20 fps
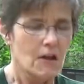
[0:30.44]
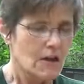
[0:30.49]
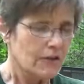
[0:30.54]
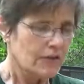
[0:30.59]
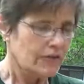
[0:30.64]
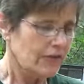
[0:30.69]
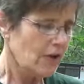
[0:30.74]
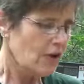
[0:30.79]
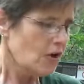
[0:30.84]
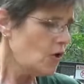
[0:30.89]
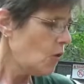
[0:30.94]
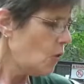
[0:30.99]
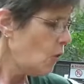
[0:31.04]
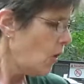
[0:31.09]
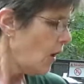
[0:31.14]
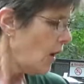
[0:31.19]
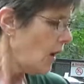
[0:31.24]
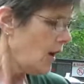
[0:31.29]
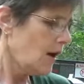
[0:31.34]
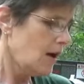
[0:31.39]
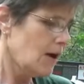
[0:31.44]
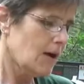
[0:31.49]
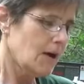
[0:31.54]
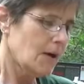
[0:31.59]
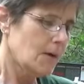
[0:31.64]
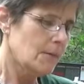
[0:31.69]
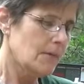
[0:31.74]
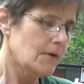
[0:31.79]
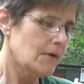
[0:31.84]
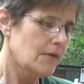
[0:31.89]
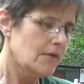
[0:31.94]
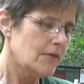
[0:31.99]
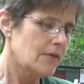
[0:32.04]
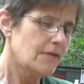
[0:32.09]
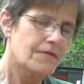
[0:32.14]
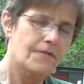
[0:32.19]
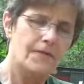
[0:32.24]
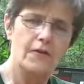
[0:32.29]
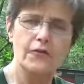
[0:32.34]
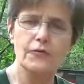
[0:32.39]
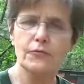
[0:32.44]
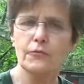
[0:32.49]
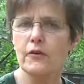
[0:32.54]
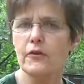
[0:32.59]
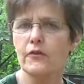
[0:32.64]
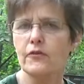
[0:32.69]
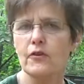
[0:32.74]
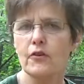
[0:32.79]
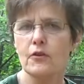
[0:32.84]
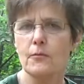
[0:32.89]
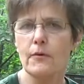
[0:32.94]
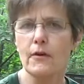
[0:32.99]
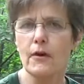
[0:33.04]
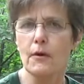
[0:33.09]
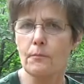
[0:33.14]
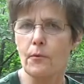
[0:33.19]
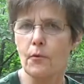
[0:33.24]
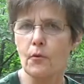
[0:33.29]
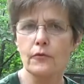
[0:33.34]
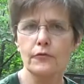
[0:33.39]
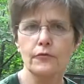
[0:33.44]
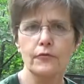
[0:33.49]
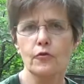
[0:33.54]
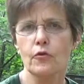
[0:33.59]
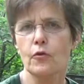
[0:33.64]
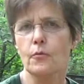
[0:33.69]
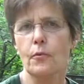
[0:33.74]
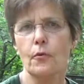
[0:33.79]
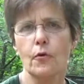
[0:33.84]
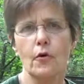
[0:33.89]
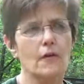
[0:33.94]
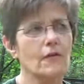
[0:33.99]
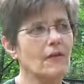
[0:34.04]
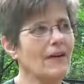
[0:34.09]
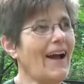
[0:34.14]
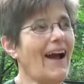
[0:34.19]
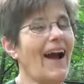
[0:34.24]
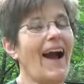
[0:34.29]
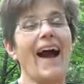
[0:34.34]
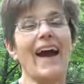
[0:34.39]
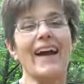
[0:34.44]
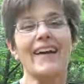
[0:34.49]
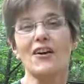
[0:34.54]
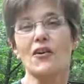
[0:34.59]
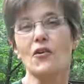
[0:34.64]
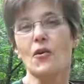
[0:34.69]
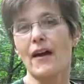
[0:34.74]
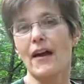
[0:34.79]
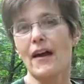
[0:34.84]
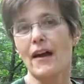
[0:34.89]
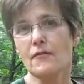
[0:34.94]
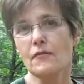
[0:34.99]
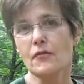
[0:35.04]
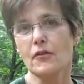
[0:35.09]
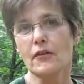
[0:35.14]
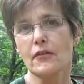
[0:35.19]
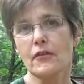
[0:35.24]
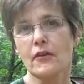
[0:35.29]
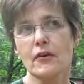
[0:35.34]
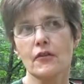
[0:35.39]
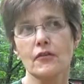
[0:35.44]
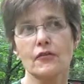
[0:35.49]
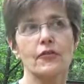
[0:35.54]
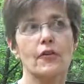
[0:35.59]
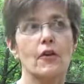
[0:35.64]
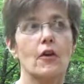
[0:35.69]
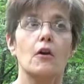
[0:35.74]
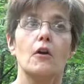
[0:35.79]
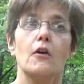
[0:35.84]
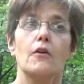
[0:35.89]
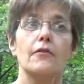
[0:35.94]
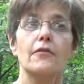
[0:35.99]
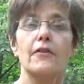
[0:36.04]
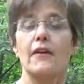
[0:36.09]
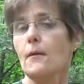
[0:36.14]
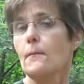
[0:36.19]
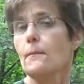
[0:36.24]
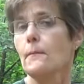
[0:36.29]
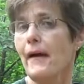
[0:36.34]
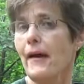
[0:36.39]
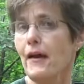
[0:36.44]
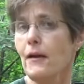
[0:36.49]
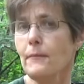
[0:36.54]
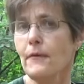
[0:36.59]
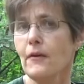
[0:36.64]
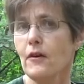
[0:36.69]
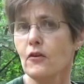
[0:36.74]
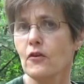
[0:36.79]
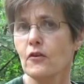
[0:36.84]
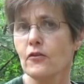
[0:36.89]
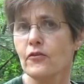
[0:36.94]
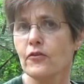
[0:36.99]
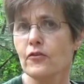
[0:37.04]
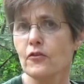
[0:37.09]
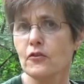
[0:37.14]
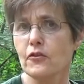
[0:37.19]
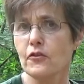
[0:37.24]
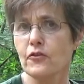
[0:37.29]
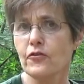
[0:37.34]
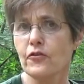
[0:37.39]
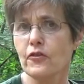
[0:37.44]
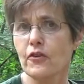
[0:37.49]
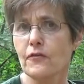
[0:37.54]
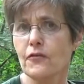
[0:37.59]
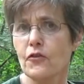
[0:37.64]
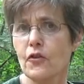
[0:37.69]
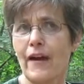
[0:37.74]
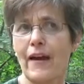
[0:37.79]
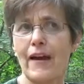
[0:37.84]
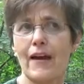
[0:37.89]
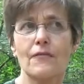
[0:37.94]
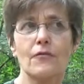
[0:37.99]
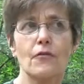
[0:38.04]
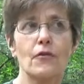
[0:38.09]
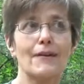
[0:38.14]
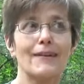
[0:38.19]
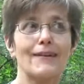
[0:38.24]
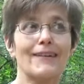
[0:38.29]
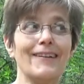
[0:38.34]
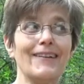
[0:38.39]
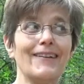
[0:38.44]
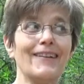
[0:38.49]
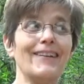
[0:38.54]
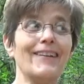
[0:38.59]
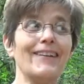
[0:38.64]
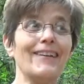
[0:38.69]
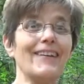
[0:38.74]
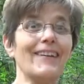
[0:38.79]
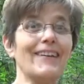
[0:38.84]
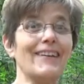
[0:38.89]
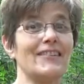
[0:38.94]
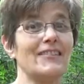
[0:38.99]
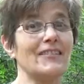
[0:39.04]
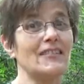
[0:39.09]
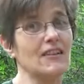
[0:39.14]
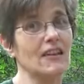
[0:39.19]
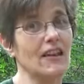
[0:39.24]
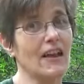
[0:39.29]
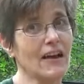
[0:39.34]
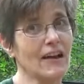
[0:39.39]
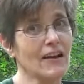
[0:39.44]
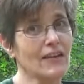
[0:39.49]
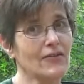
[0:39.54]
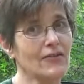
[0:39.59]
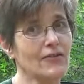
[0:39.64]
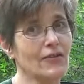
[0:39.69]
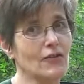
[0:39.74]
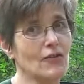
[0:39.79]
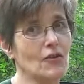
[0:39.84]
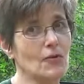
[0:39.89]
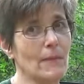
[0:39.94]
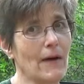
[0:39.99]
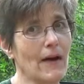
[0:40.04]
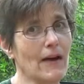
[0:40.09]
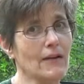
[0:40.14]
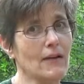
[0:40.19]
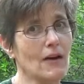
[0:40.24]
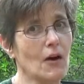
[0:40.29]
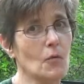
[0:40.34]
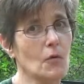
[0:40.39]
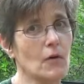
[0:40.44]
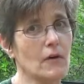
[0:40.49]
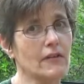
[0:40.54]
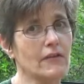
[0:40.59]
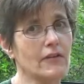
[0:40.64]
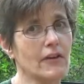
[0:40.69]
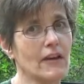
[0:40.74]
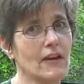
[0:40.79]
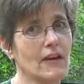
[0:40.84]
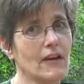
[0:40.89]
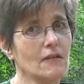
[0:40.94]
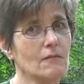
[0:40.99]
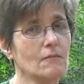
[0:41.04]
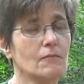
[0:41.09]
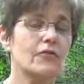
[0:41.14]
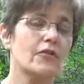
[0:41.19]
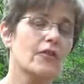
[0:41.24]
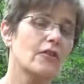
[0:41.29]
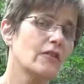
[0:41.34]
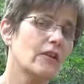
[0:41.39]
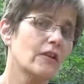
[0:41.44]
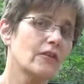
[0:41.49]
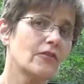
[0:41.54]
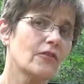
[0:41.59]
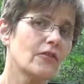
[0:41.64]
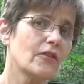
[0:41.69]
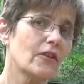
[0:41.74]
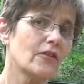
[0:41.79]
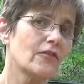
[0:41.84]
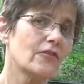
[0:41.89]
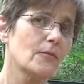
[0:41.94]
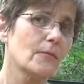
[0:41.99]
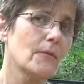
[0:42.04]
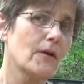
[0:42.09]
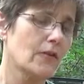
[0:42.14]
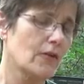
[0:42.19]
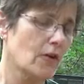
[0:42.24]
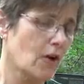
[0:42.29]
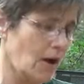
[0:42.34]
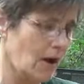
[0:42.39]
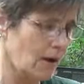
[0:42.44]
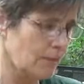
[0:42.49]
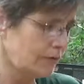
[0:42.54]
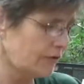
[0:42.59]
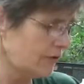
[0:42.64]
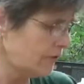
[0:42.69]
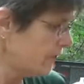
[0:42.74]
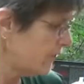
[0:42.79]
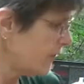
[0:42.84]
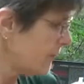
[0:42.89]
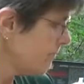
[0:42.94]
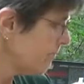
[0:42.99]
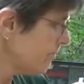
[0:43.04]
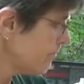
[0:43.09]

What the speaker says: So the first one is going to be a pour through or pour over. I don't have one of those. That might be a good solution if you have one. It's glass, so you might not want to take it. So let's look at some other options.